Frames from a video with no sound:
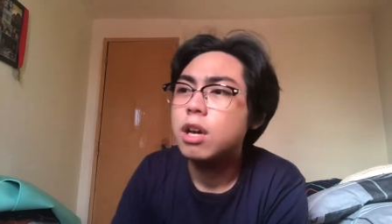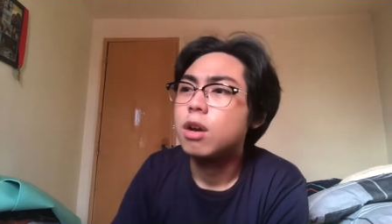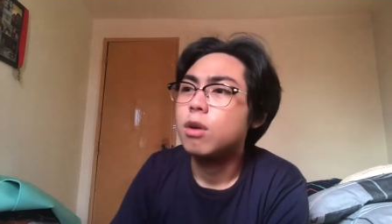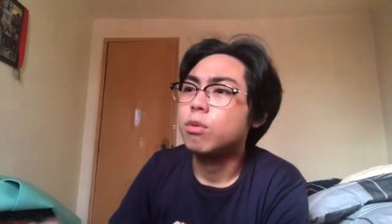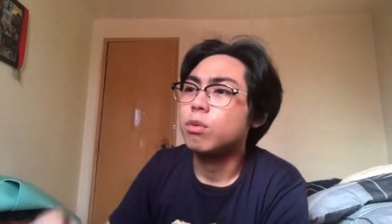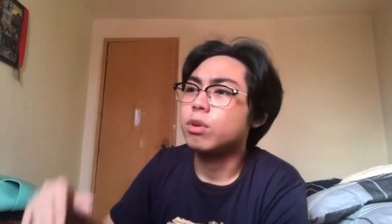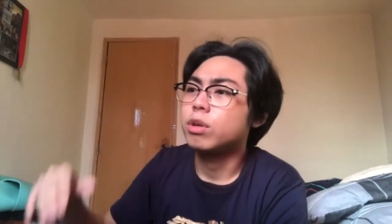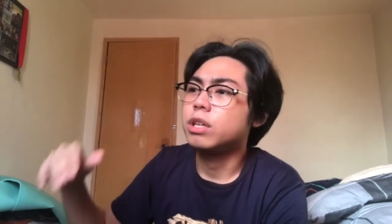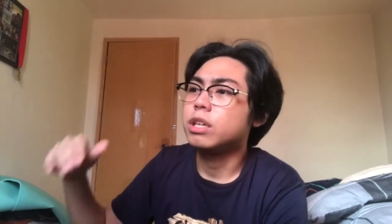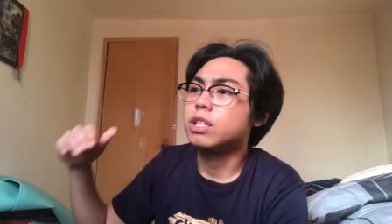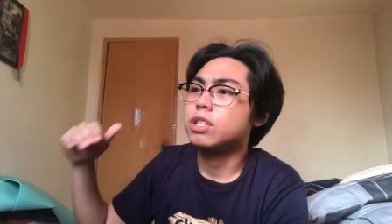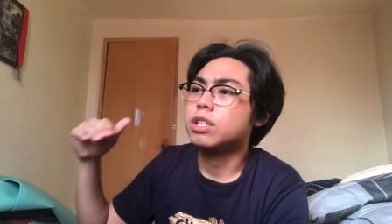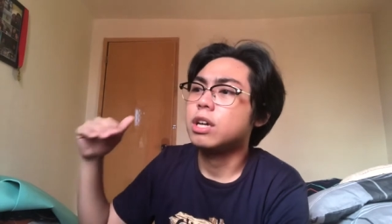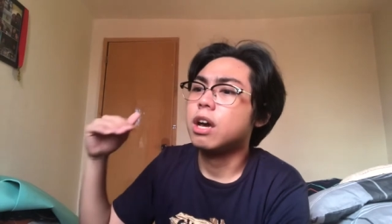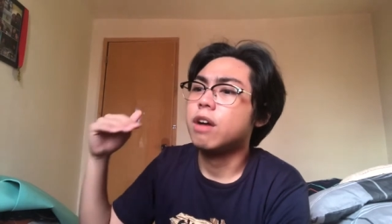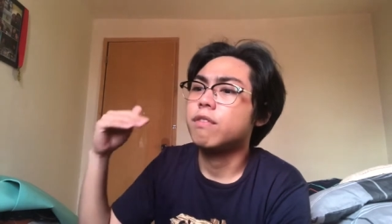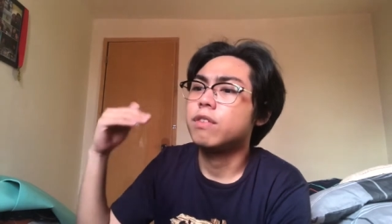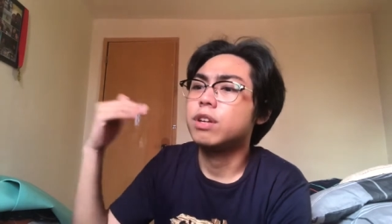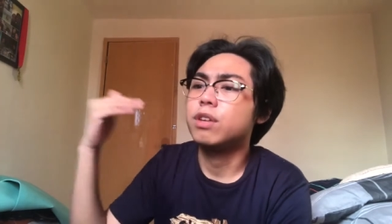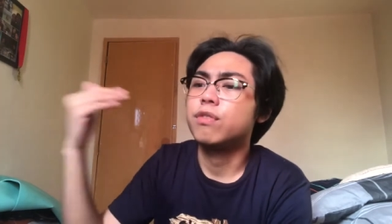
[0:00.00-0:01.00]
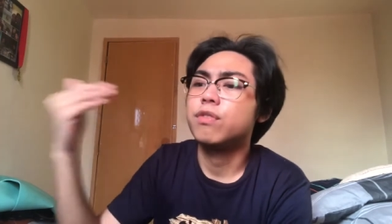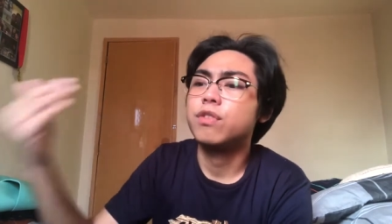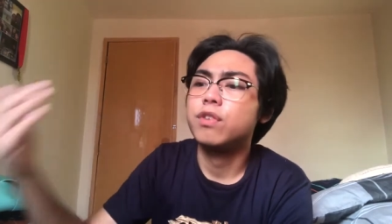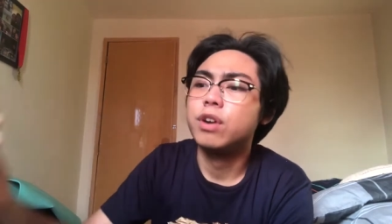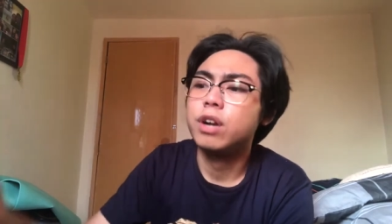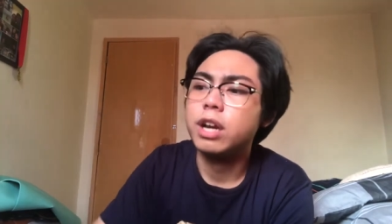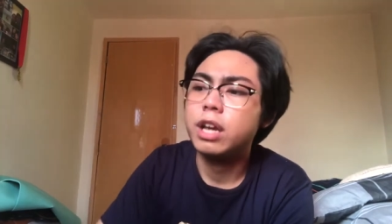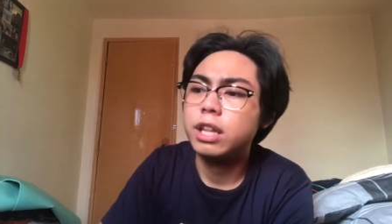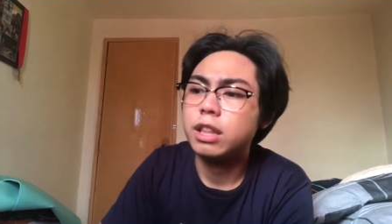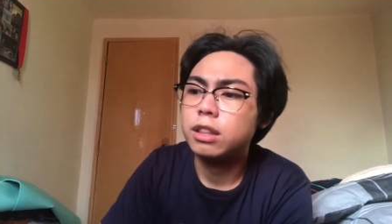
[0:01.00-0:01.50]
would each have a
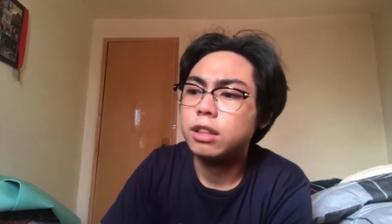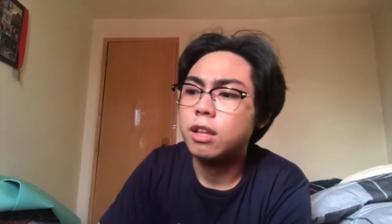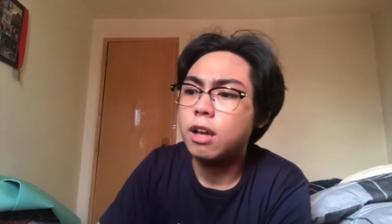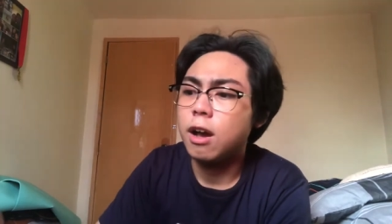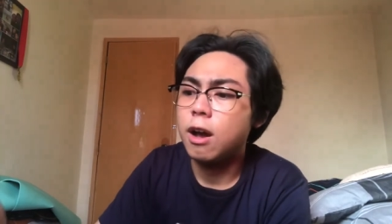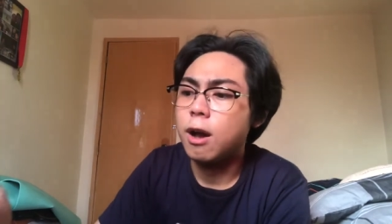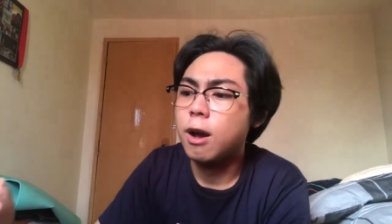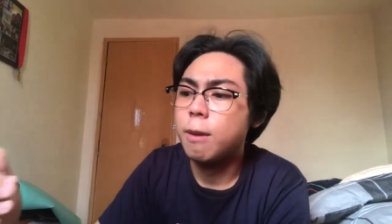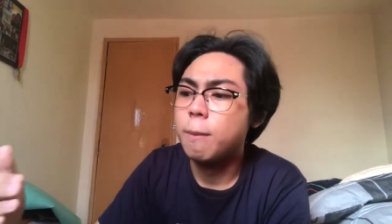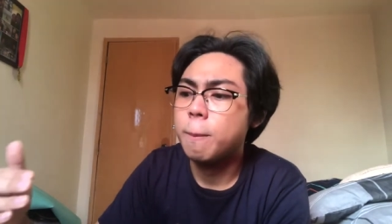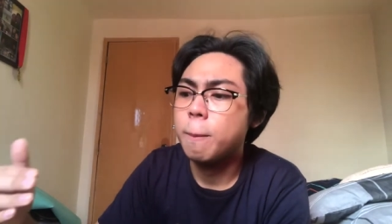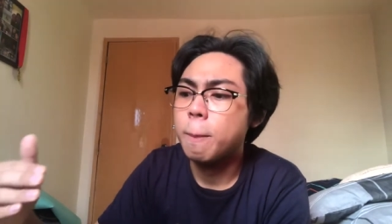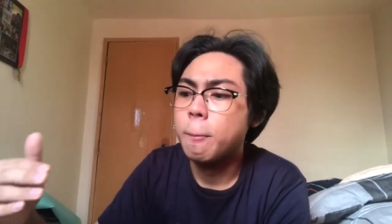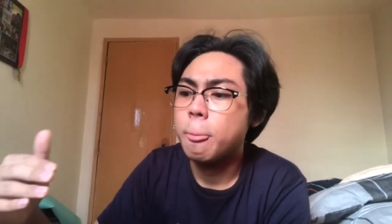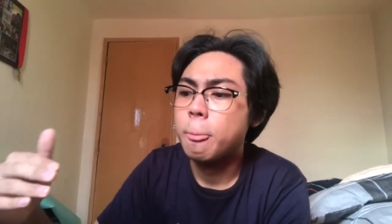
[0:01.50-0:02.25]
different um,